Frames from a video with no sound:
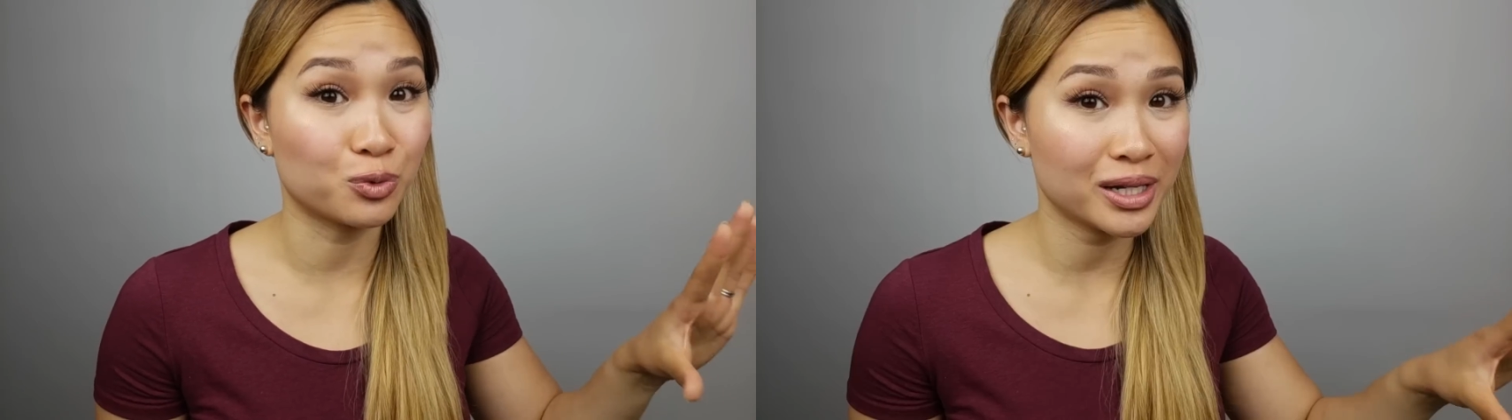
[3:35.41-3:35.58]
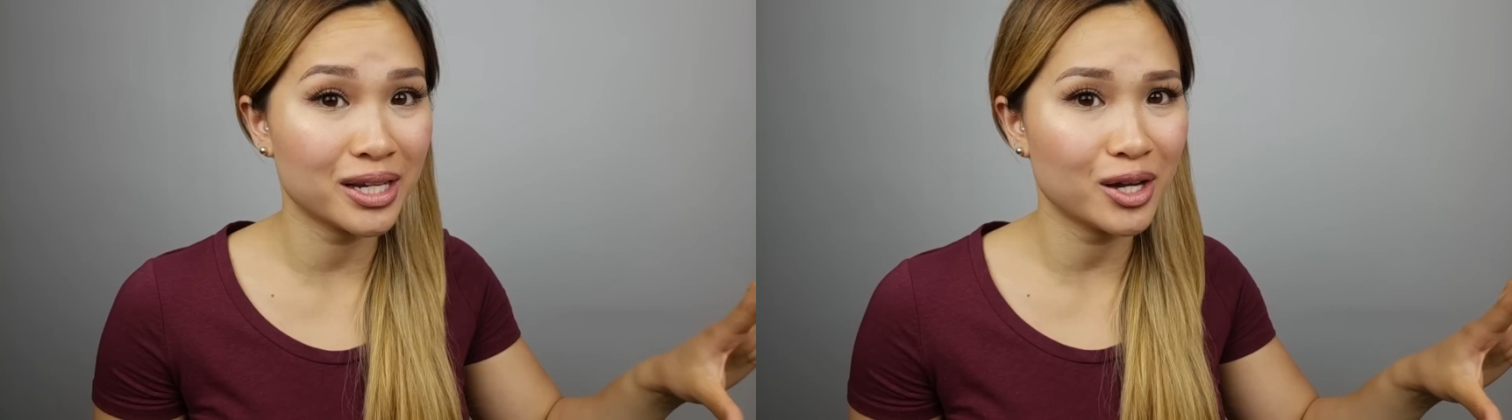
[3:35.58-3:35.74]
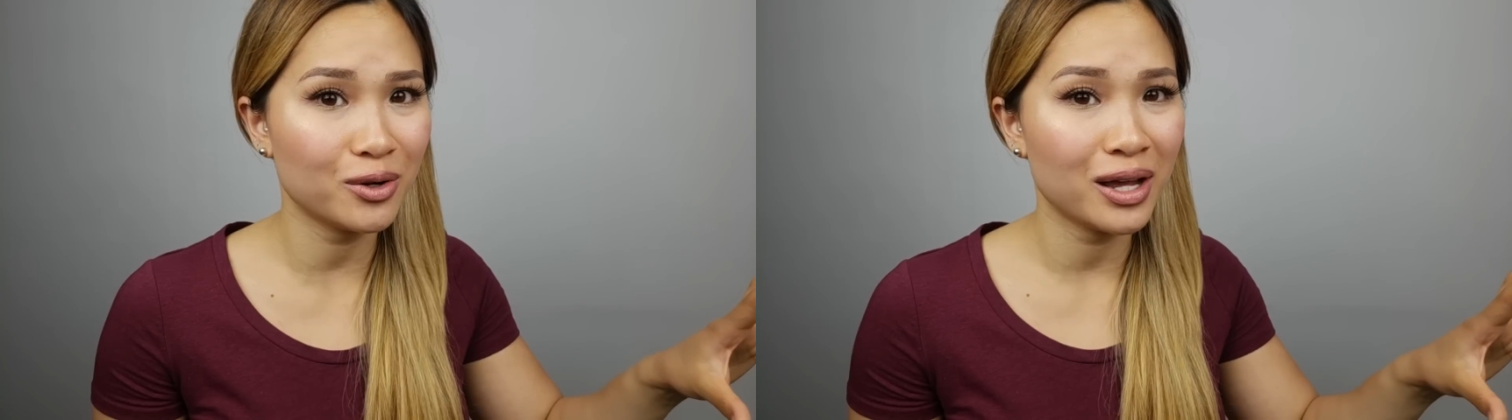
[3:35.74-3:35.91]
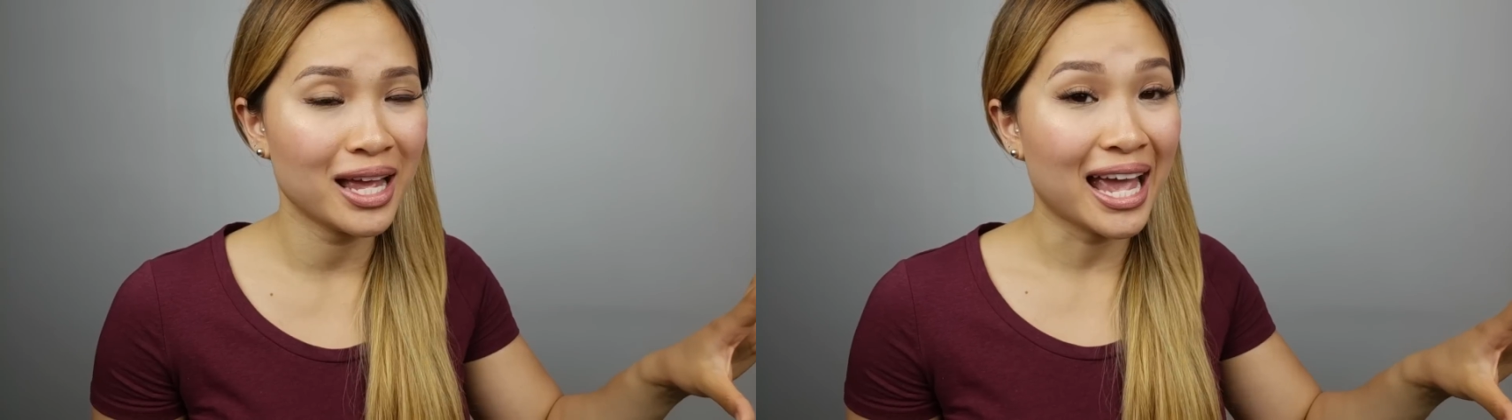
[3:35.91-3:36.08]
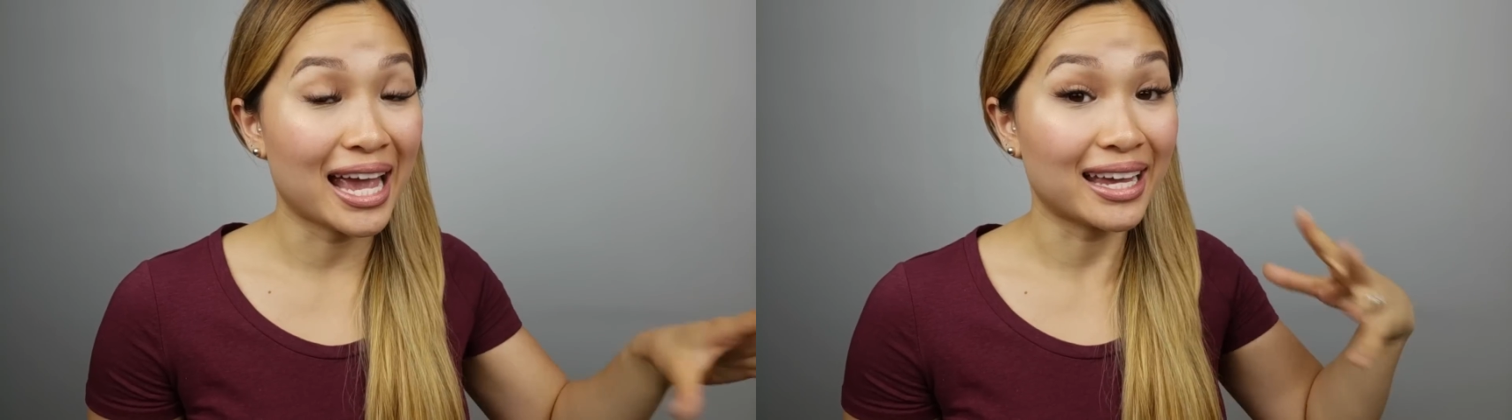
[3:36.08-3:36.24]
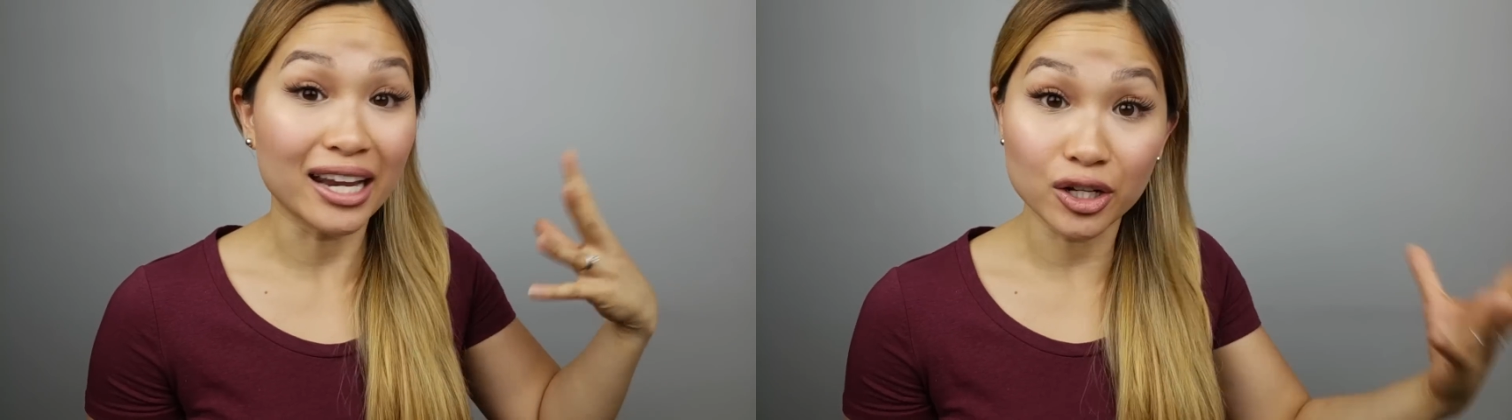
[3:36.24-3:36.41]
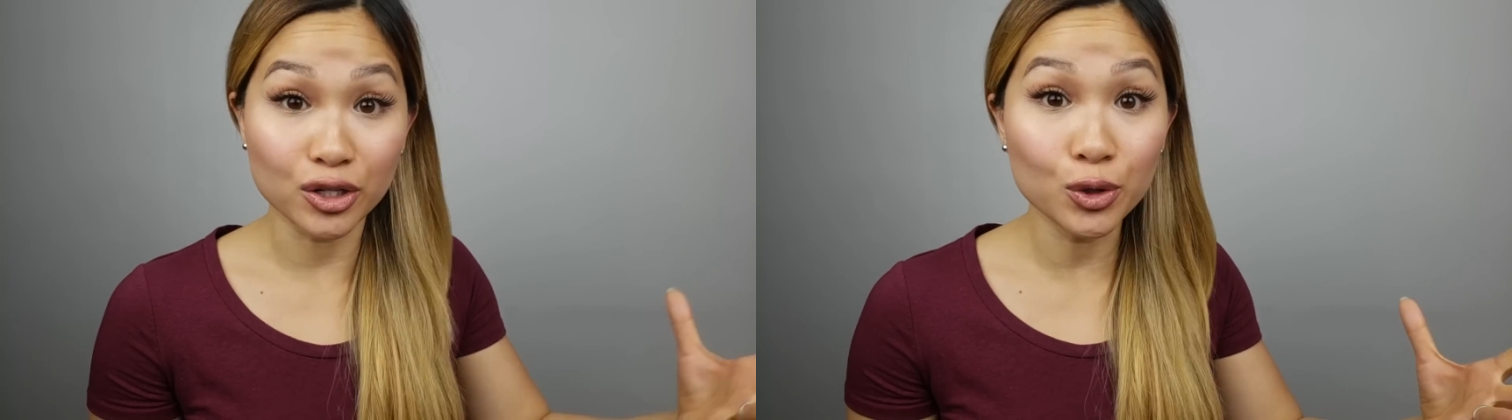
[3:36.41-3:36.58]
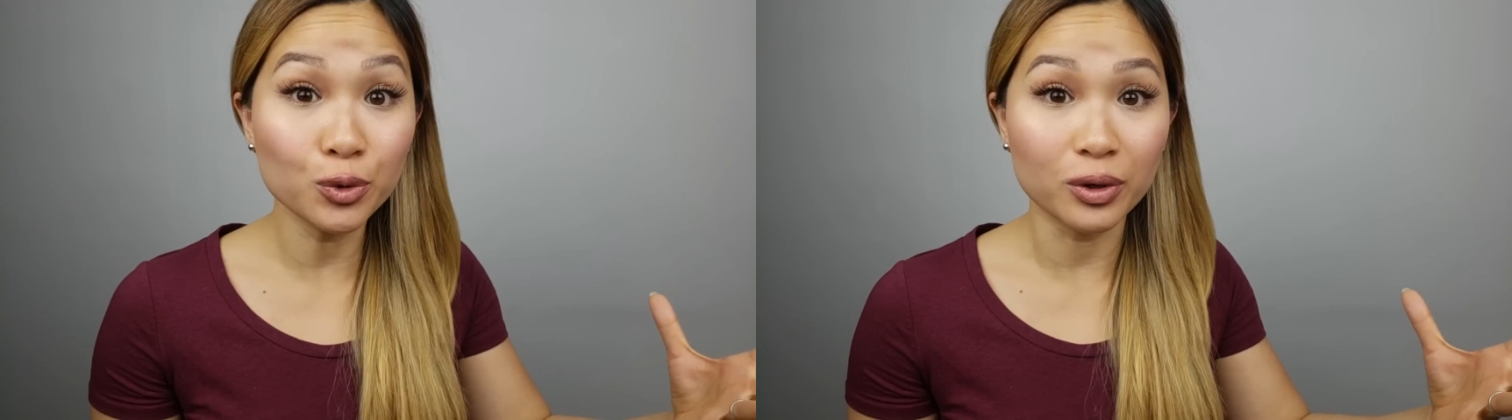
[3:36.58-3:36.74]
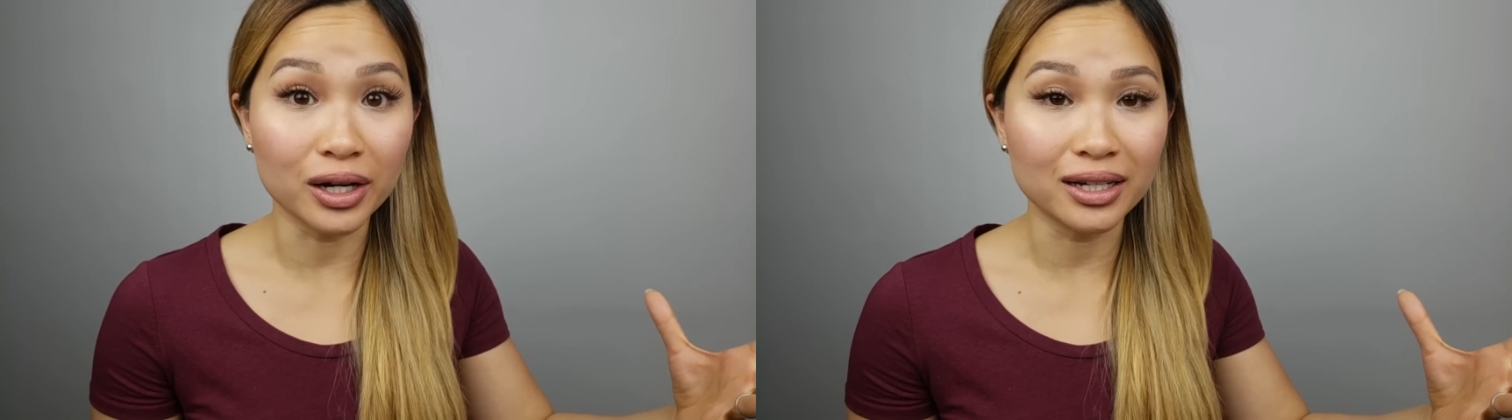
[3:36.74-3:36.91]
window and get a new
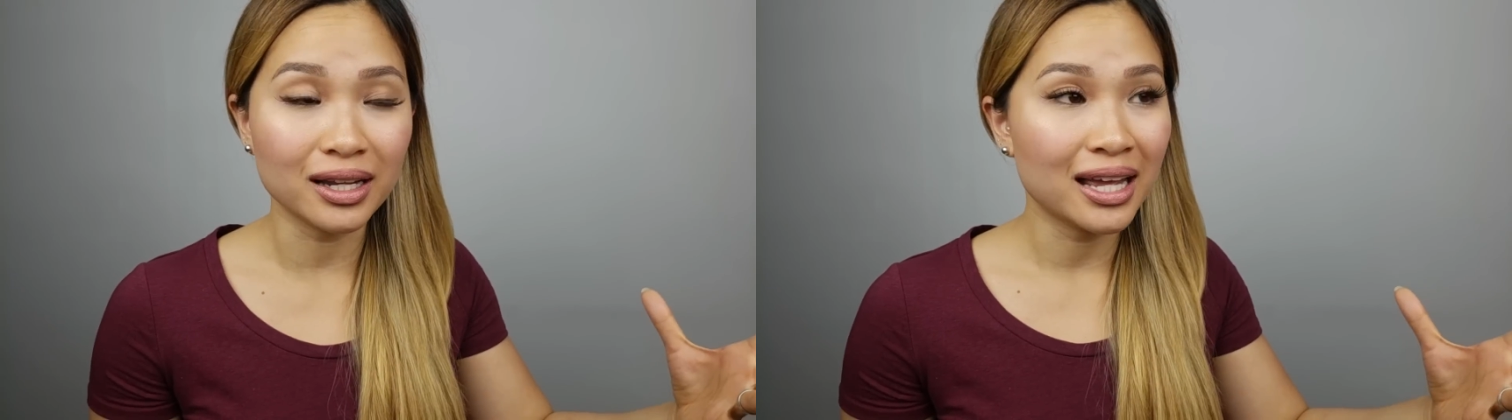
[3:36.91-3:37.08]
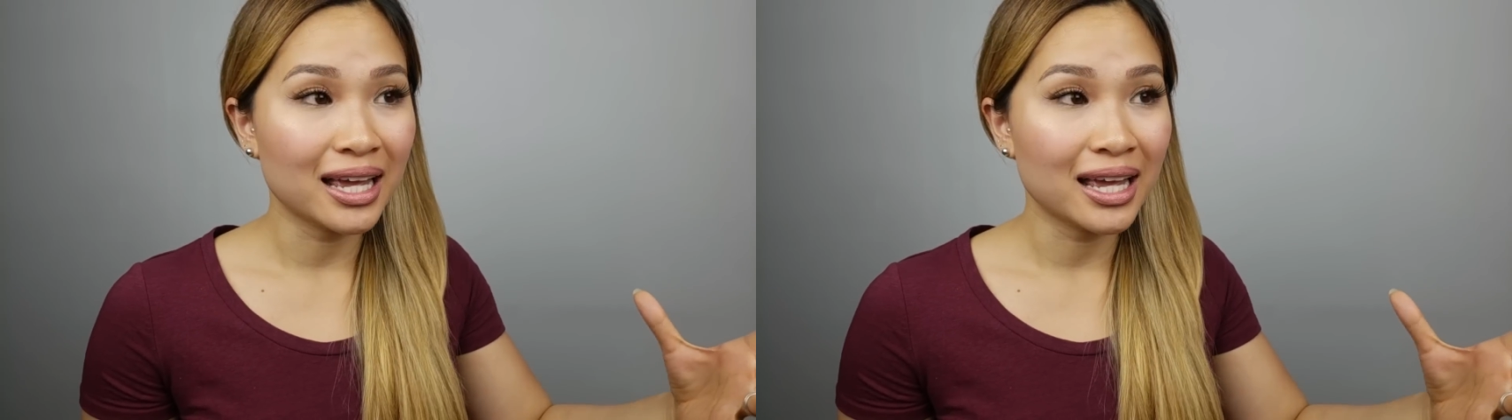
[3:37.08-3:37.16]
one